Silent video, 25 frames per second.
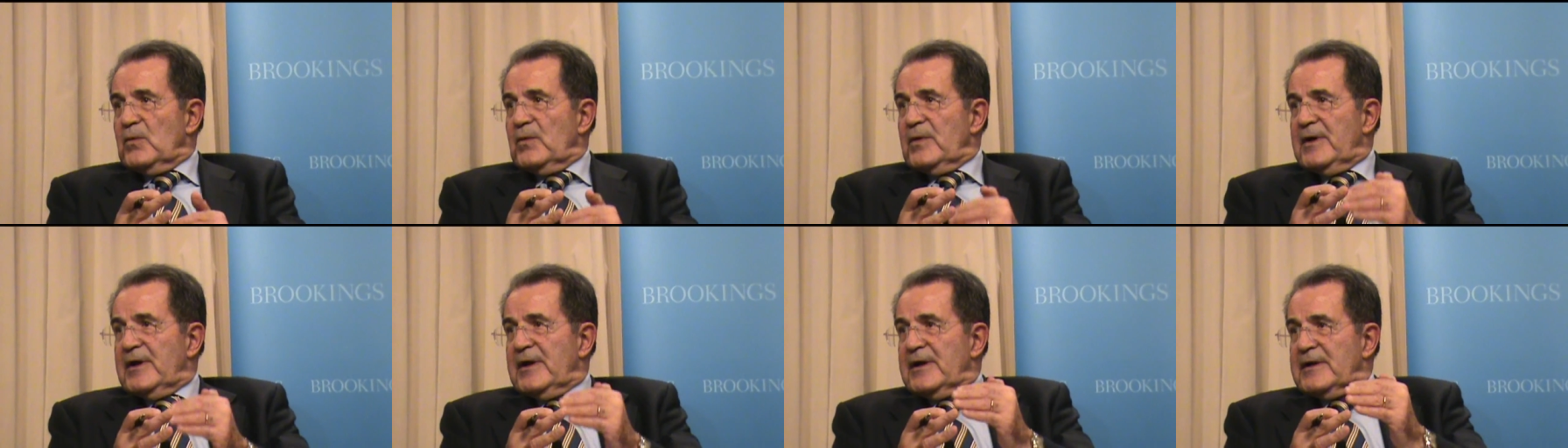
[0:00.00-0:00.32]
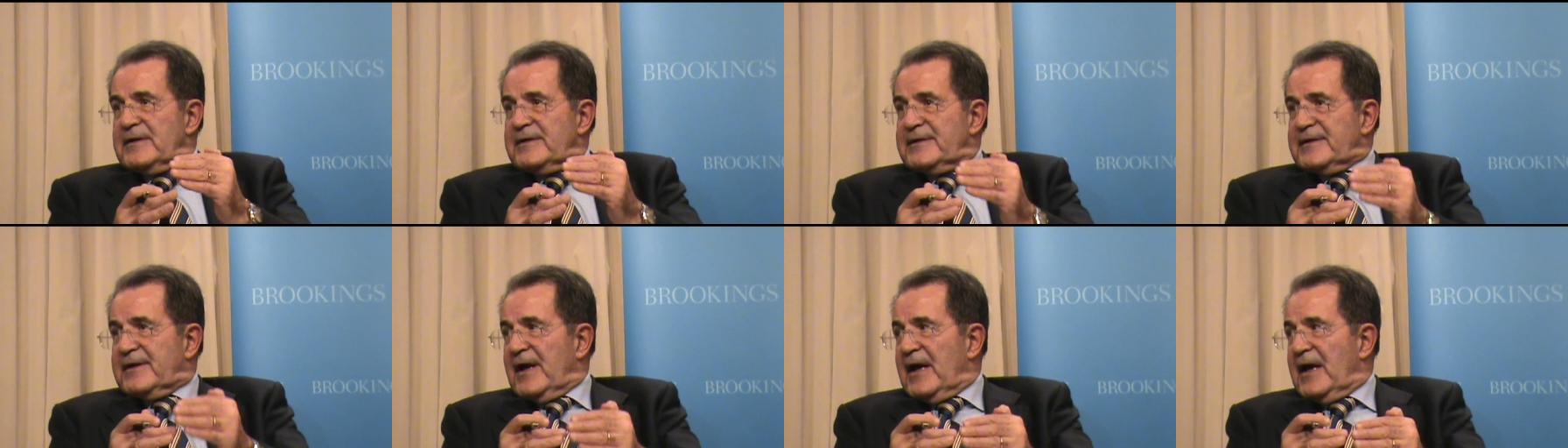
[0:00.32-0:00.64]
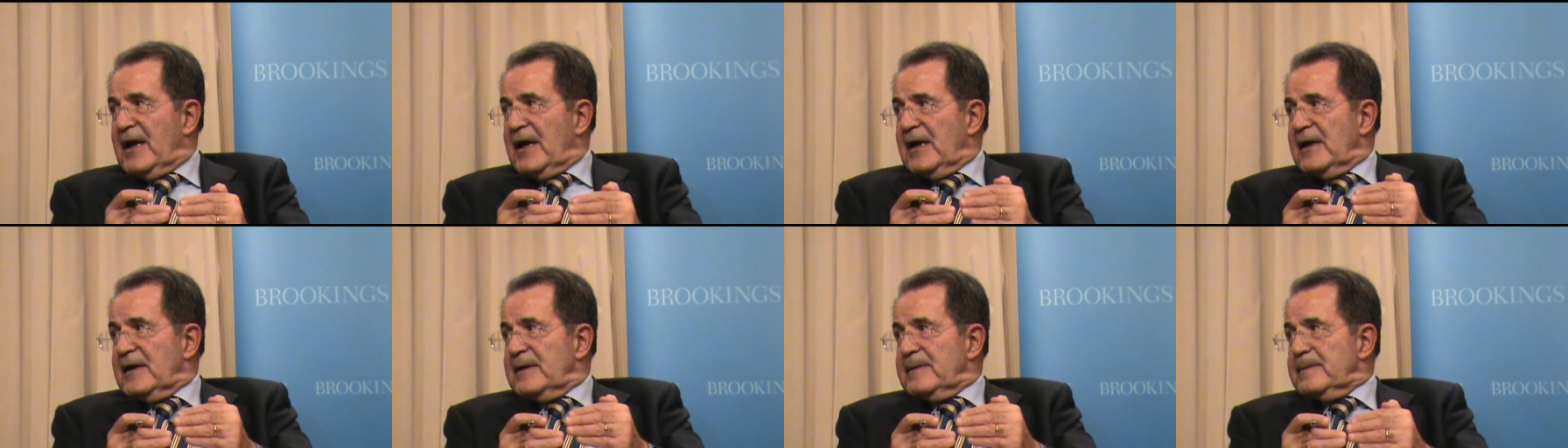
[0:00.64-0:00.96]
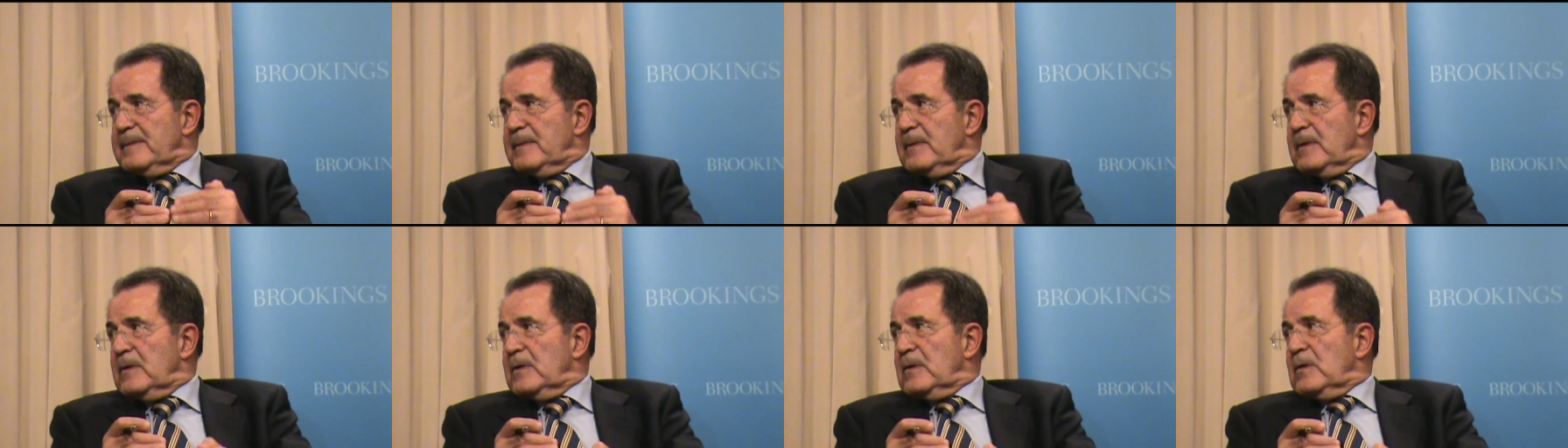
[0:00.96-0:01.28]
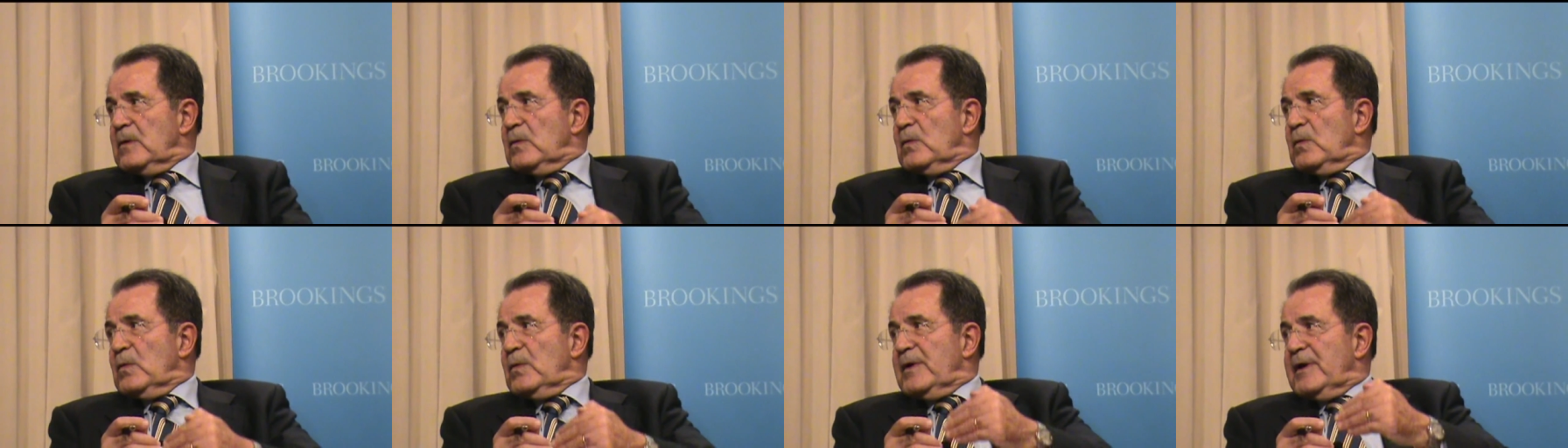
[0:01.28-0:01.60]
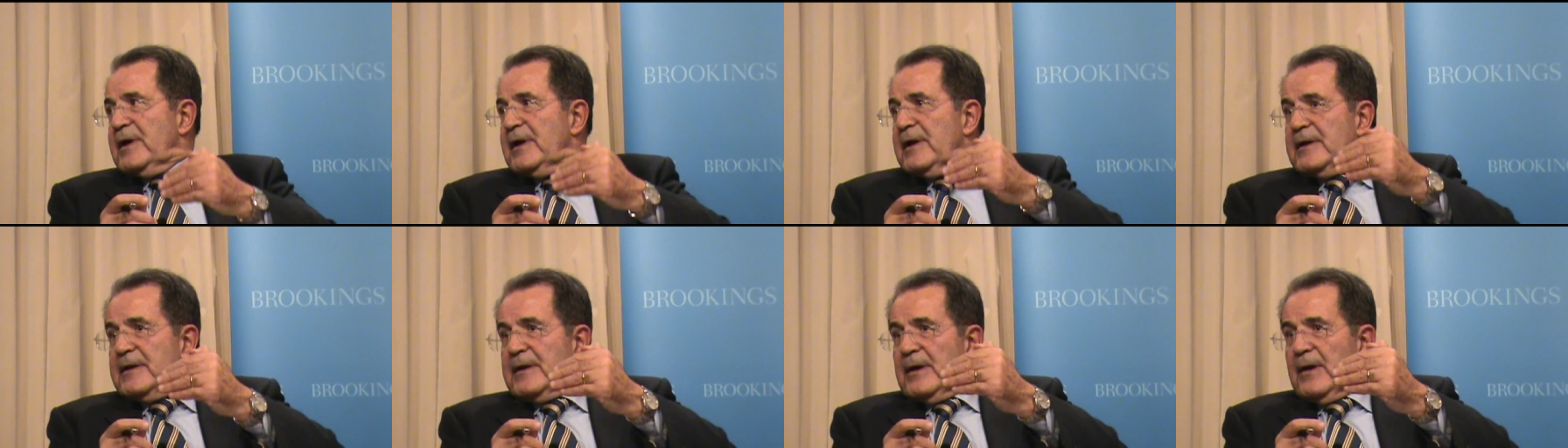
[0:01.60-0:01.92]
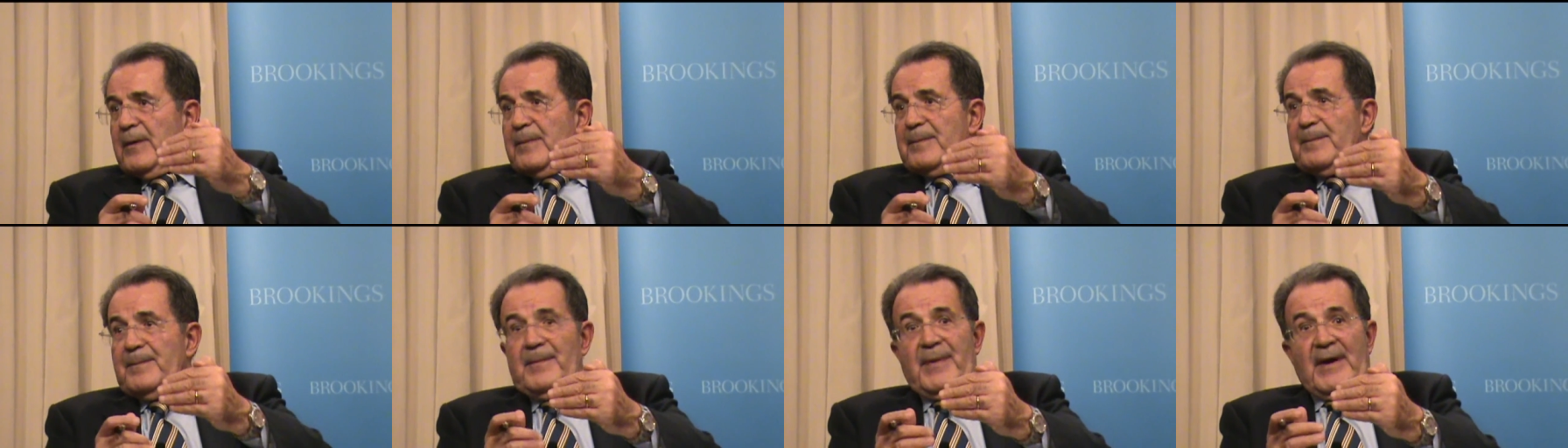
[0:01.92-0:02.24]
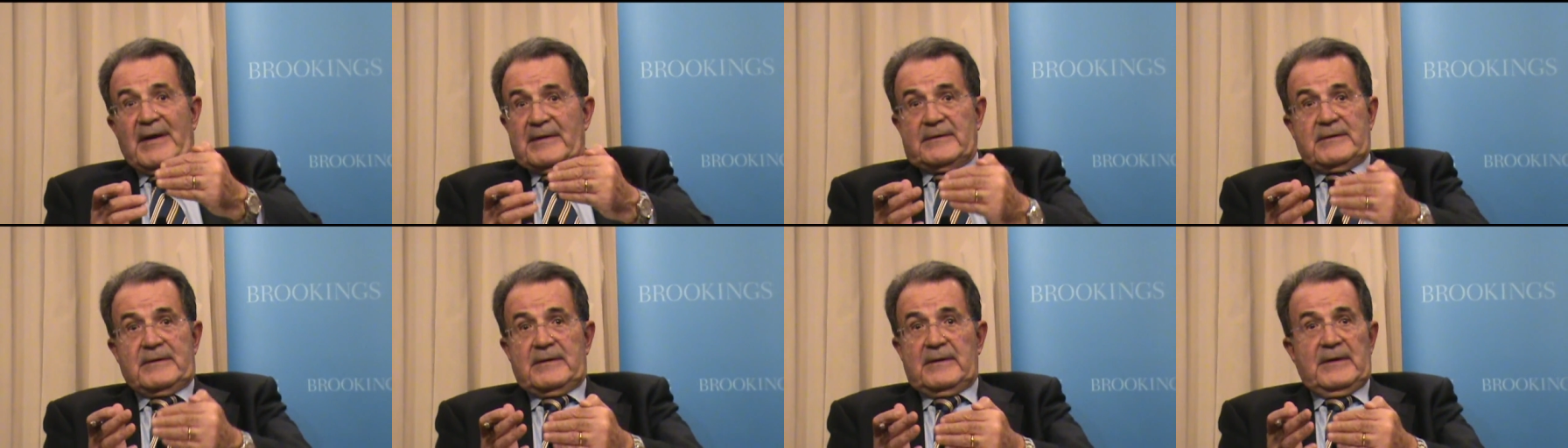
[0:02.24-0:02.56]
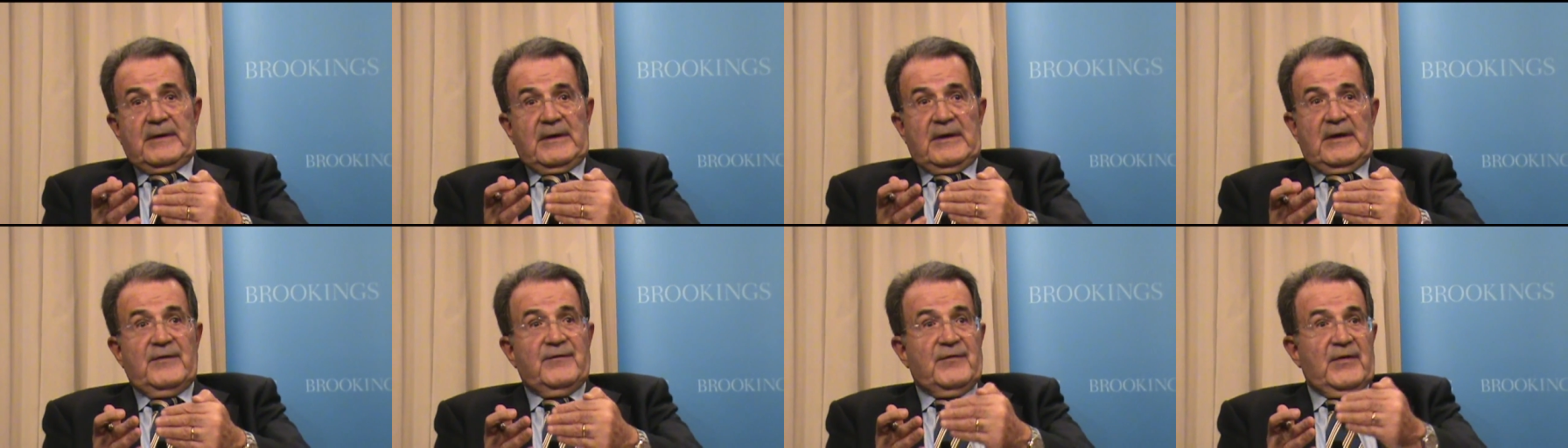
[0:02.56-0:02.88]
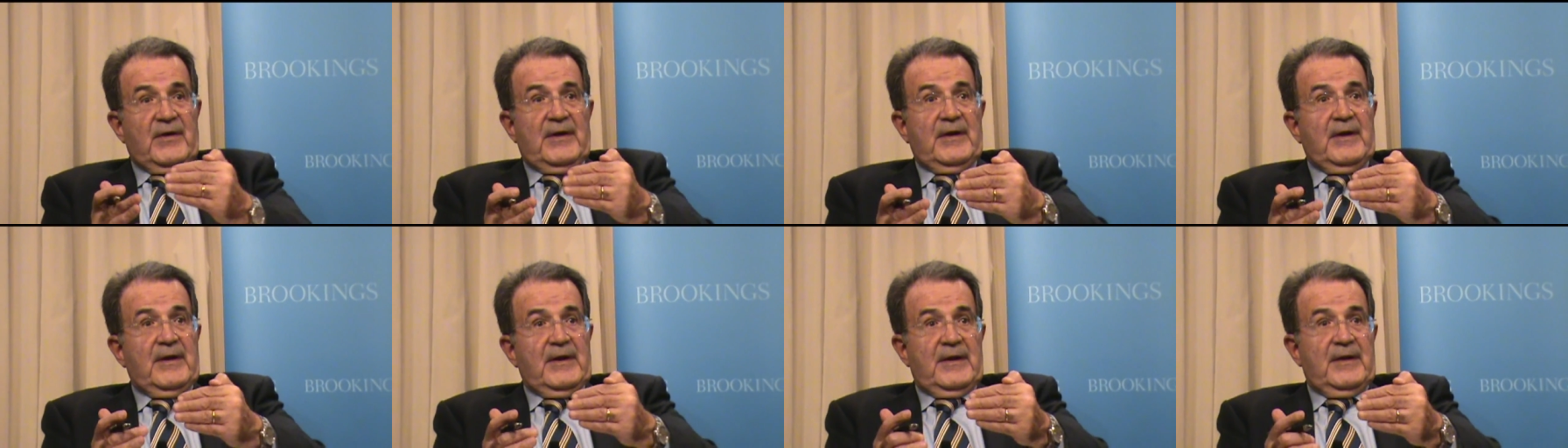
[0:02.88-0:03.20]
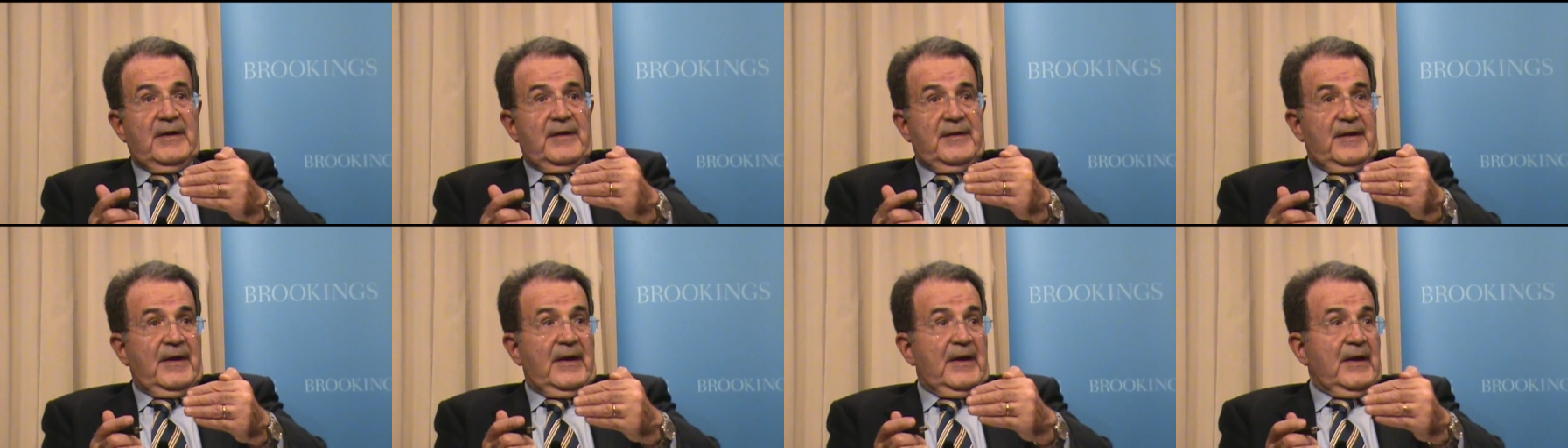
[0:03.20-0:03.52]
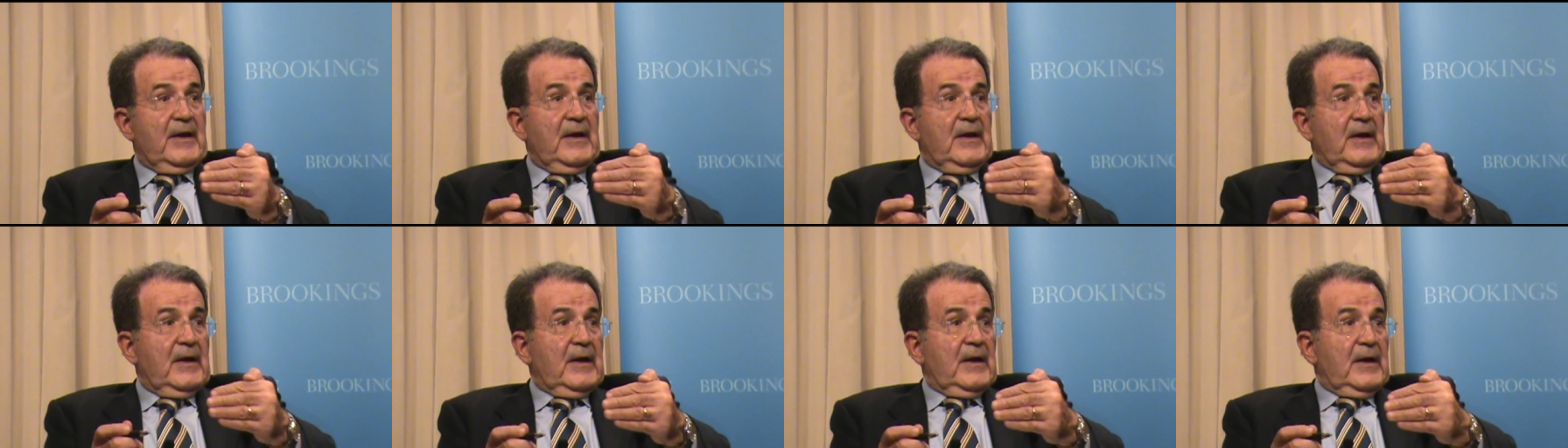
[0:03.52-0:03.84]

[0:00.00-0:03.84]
We need time, we need a lot, but even in the